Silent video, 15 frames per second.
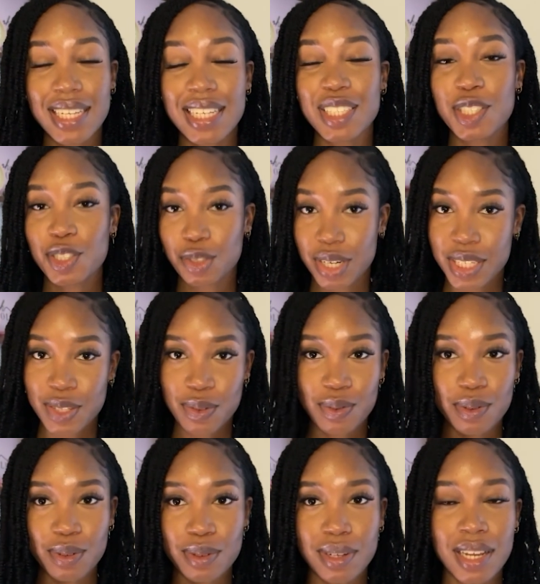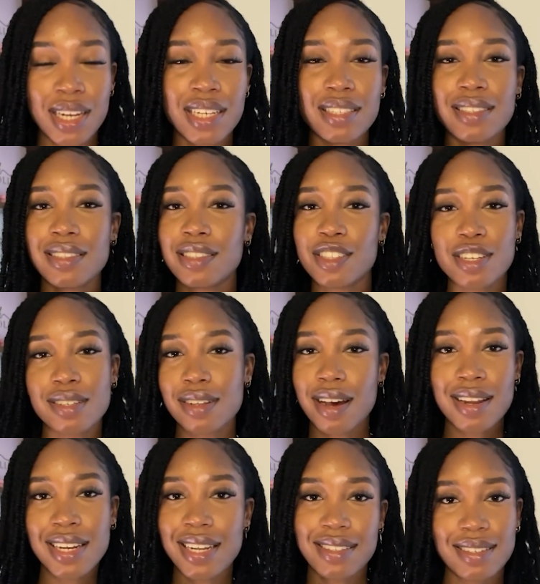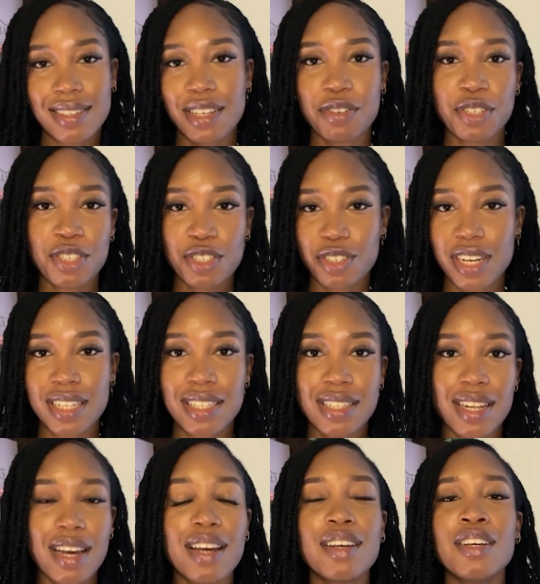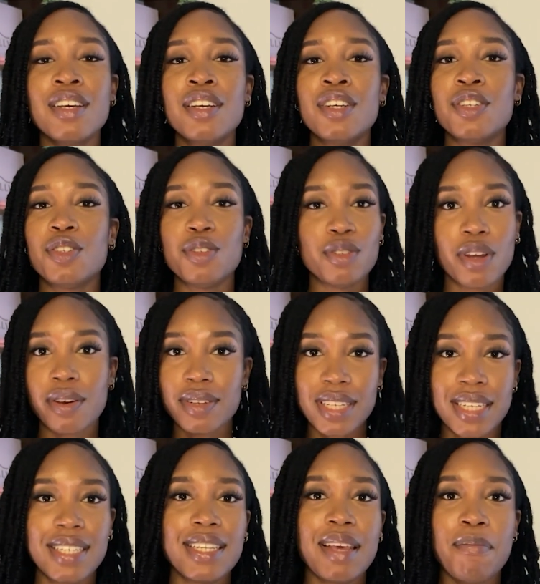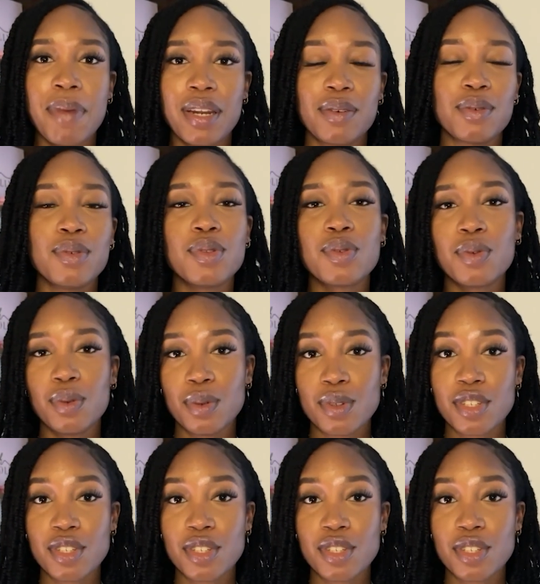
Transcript: it's stressful, and it's just unnecessary stress that you don't need in medical school.